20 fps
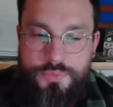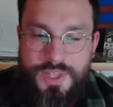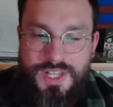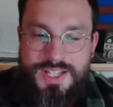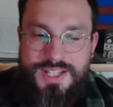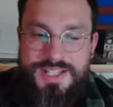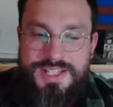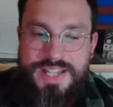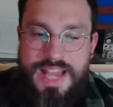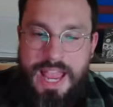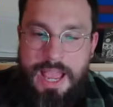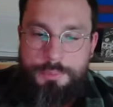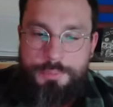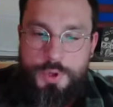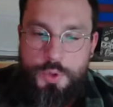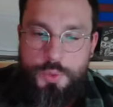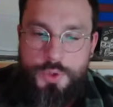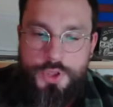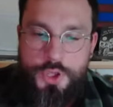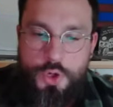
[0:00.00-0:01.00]
Zappi
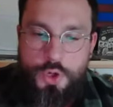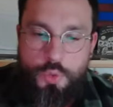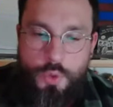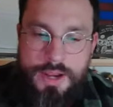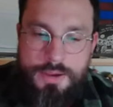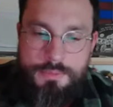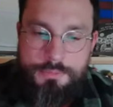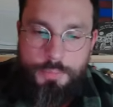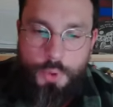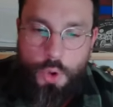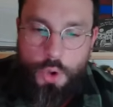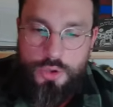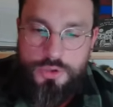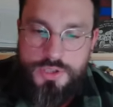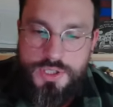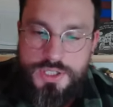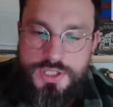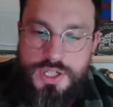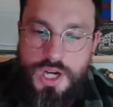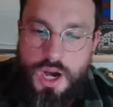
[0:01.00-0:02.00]
with a great ball
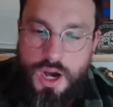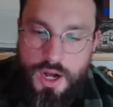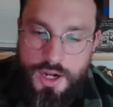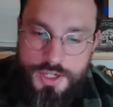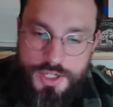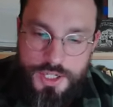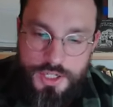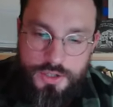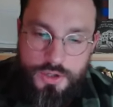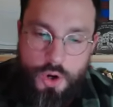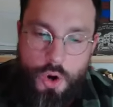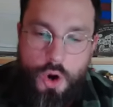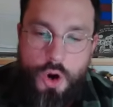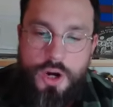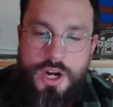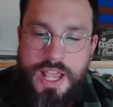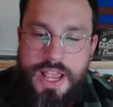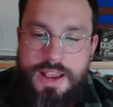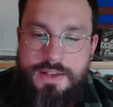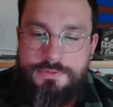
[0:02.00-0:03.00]
to Tonyan on
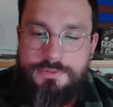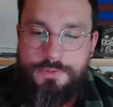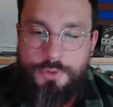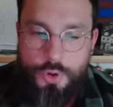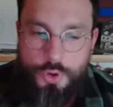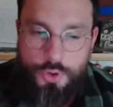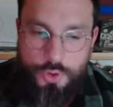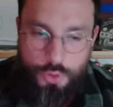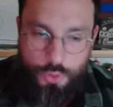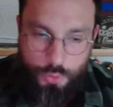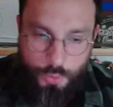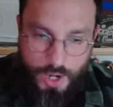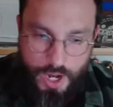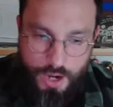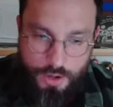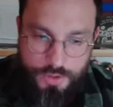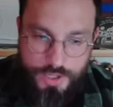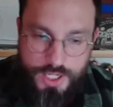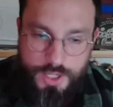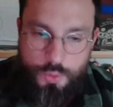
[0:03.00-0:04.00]
a vertical
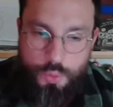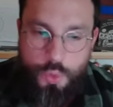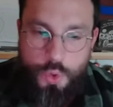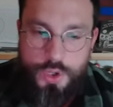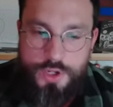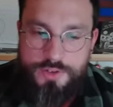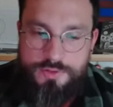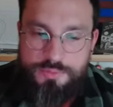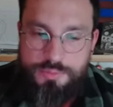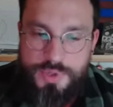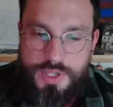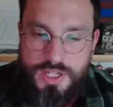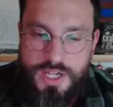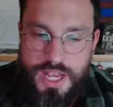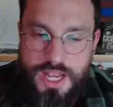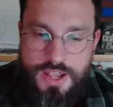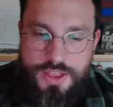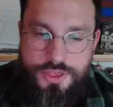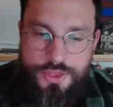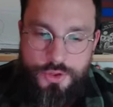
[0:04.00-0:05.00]
route. It would have been
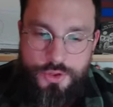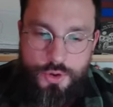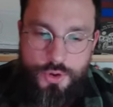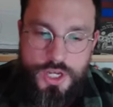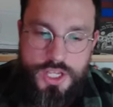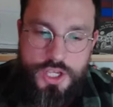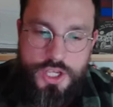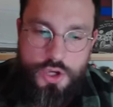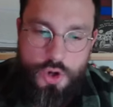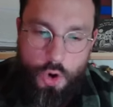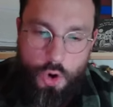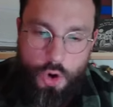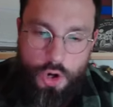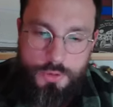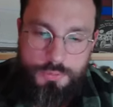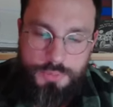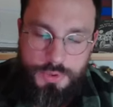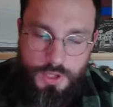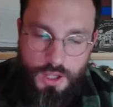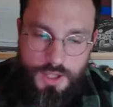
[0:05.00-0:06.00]
a
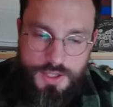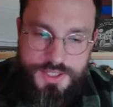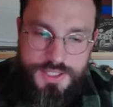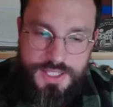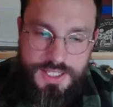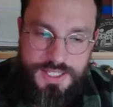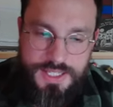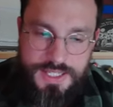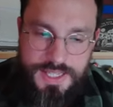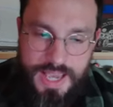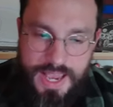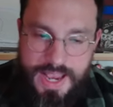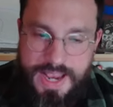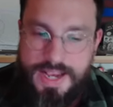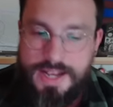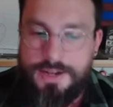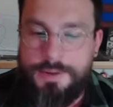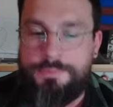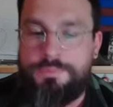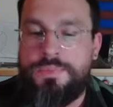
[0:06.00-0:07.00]
30-yard plus
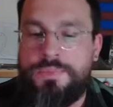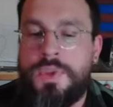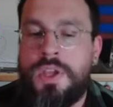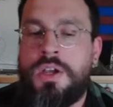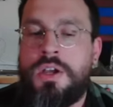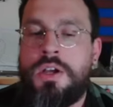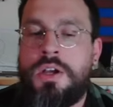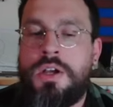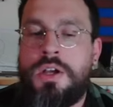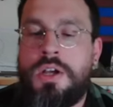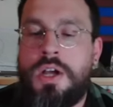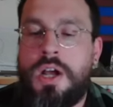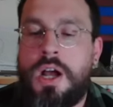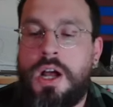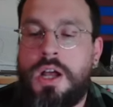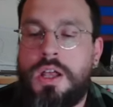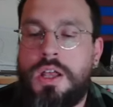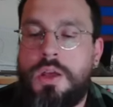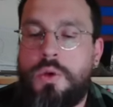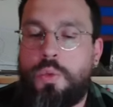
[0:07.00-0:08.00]
gain.
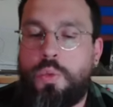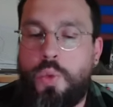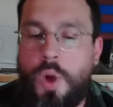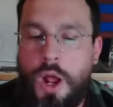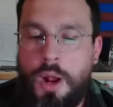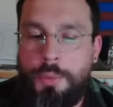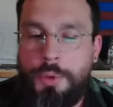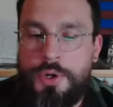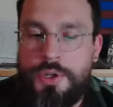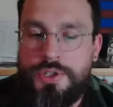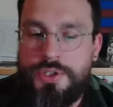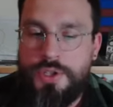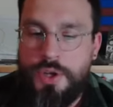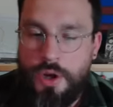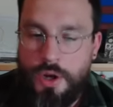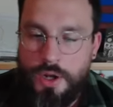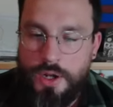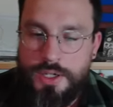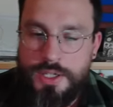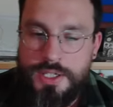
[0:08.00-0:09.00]
Robert
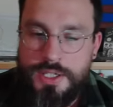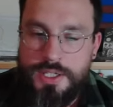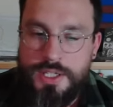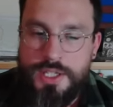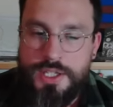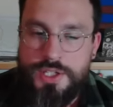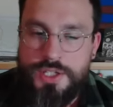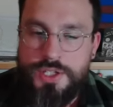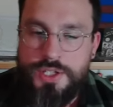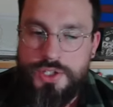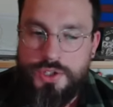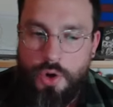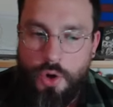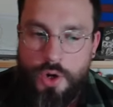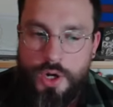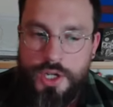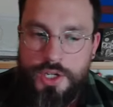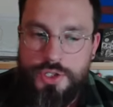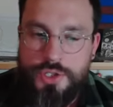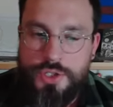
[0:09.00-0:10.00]
Tonyan is
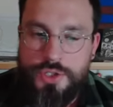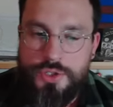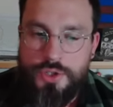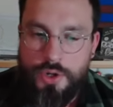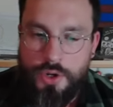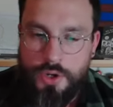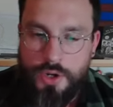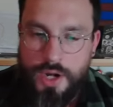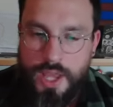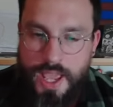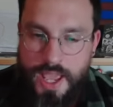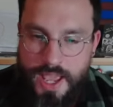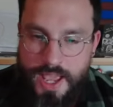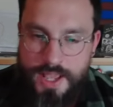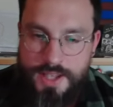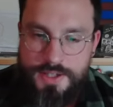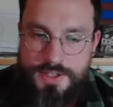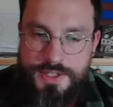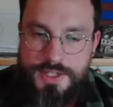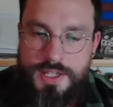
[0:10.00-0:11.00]
starting to turn
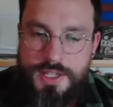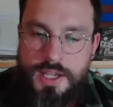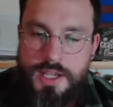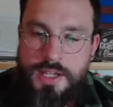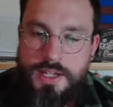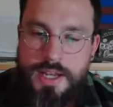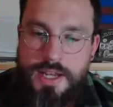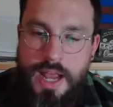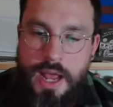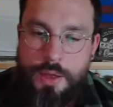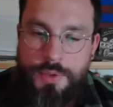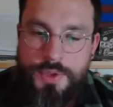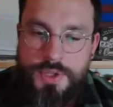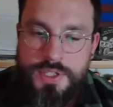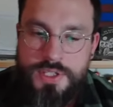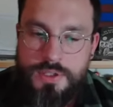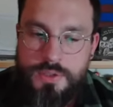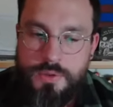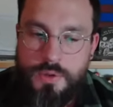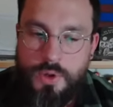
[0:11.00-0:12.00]
heads. Now,
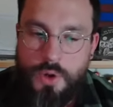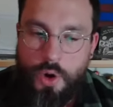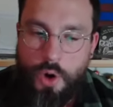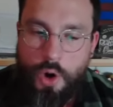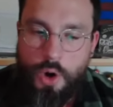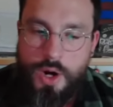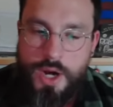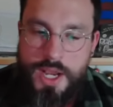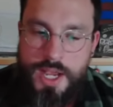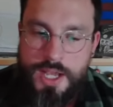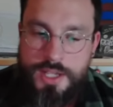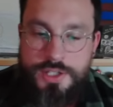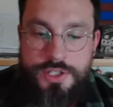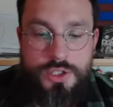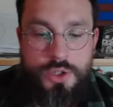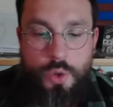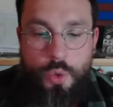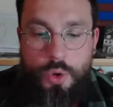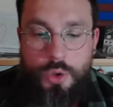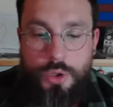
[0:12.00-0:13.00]
this RAS
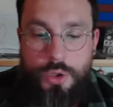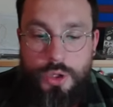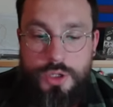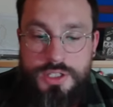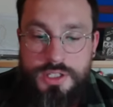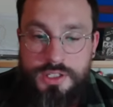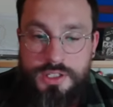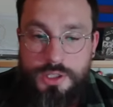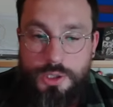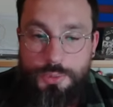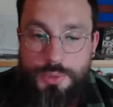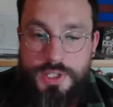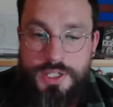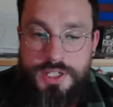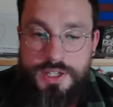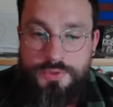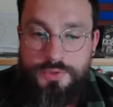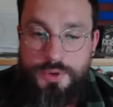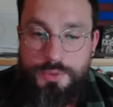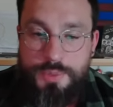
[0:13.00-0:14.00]
score looks a little bit
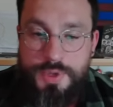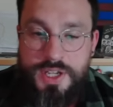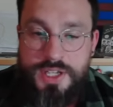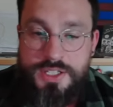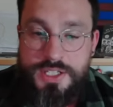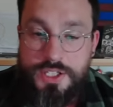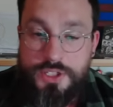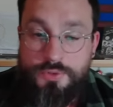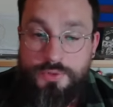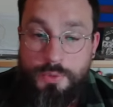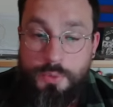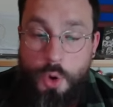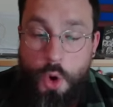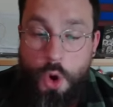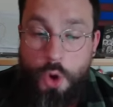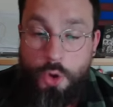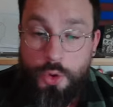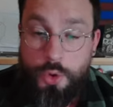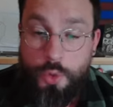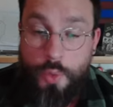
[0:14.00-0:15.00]
different because it's from
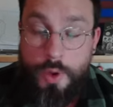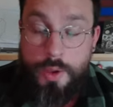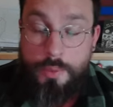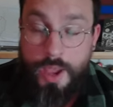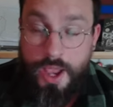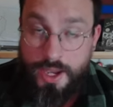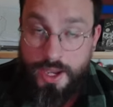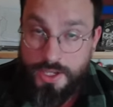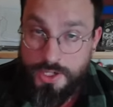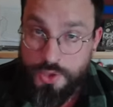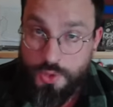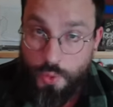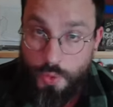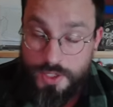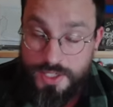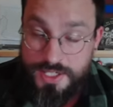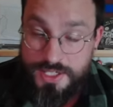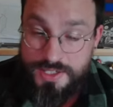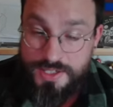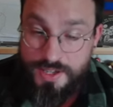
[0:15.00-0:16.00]
all the way back in
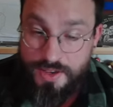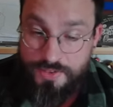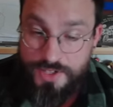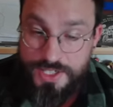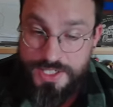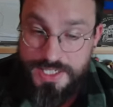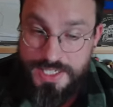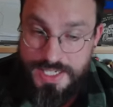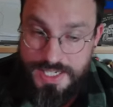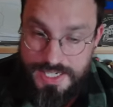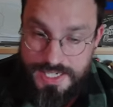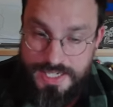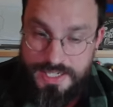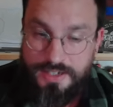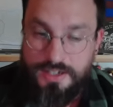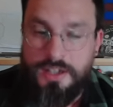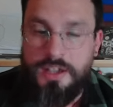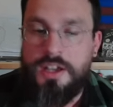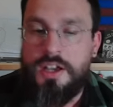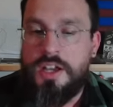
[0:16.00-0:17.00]
2017.
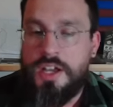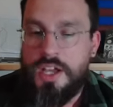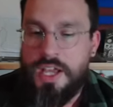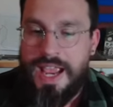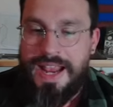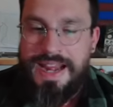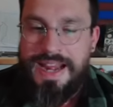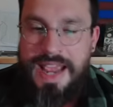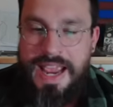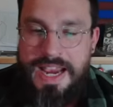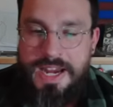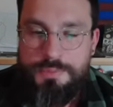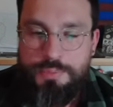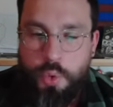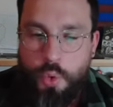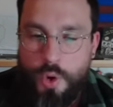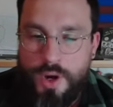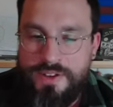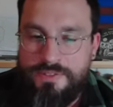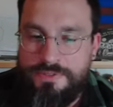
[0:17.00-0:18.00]
An
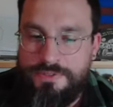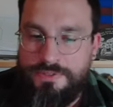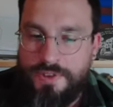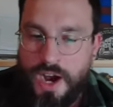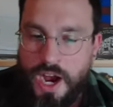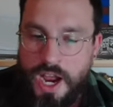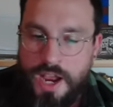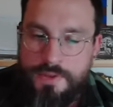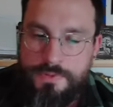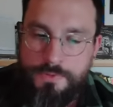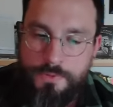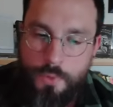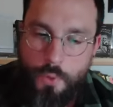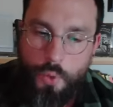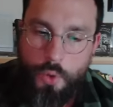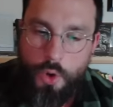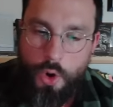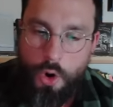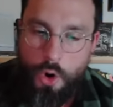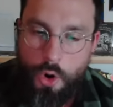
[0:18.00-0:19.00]

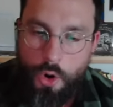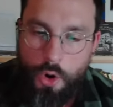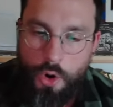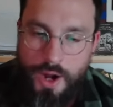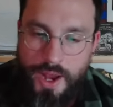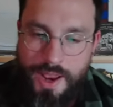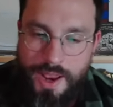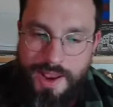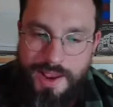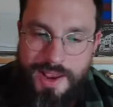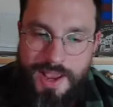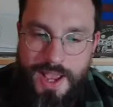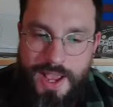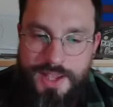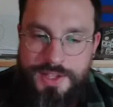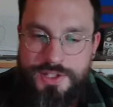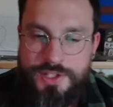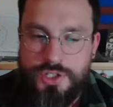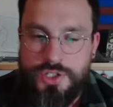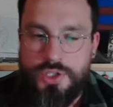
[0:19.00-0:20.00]
8.54
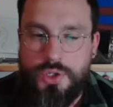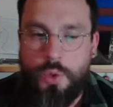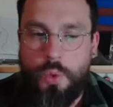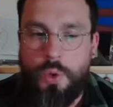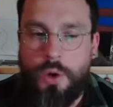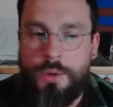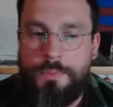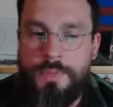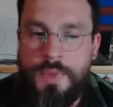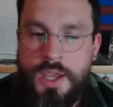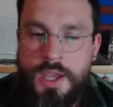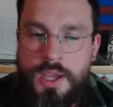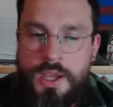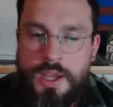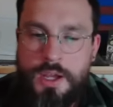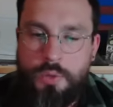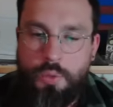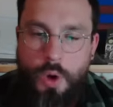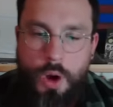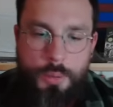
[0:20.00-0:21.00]
RAS score.
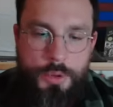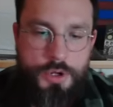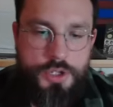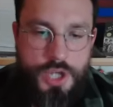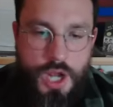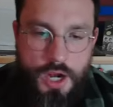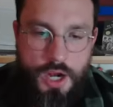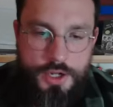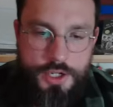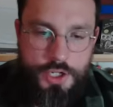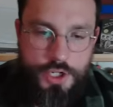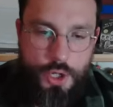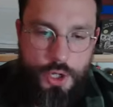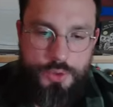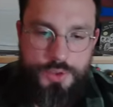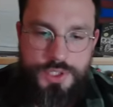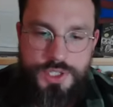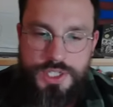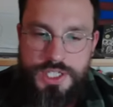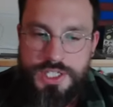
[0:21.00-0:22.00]
Robert Tonyan
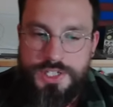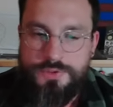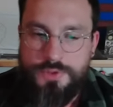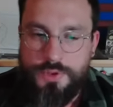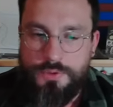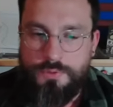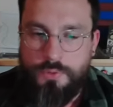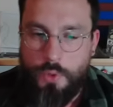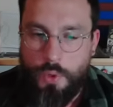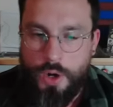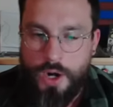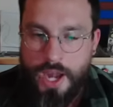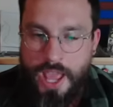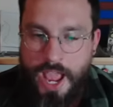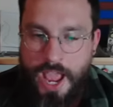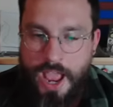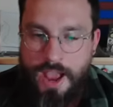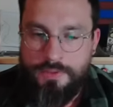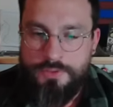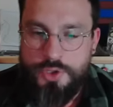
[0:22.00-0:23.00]
goes
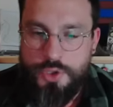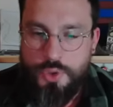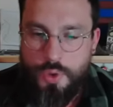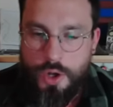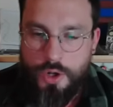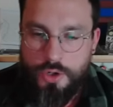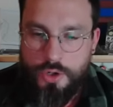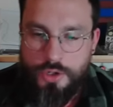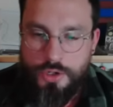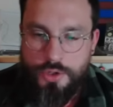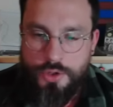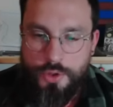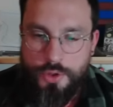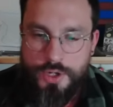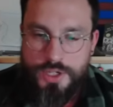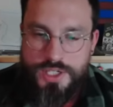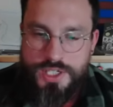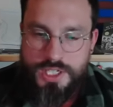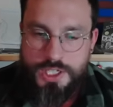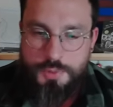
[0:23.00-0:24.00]
6'4.5",
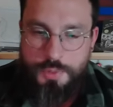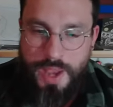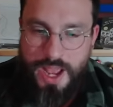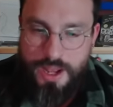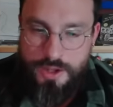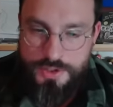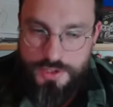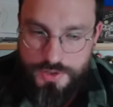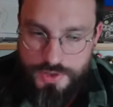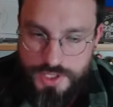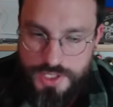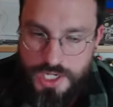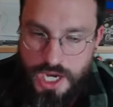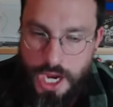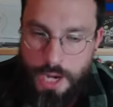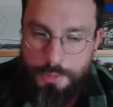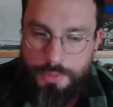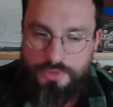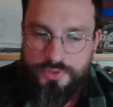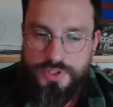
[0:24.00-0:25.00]
236 pounds at the
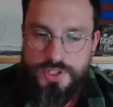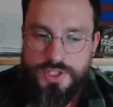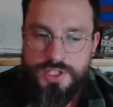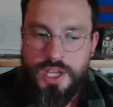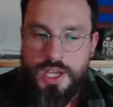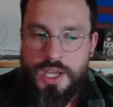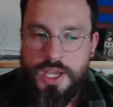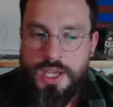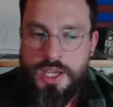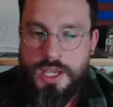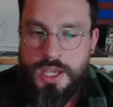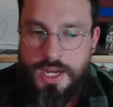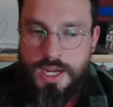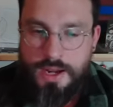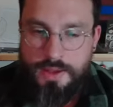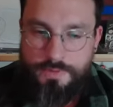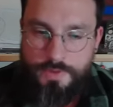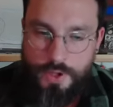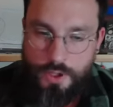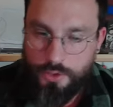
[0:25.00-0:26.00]
time of his
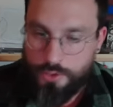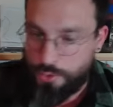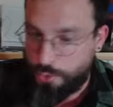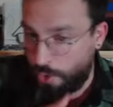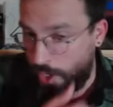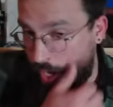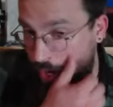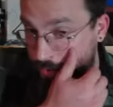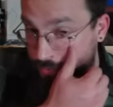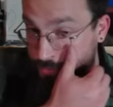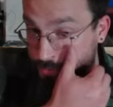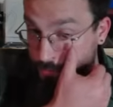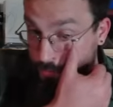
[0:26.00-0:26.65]
NFL draft.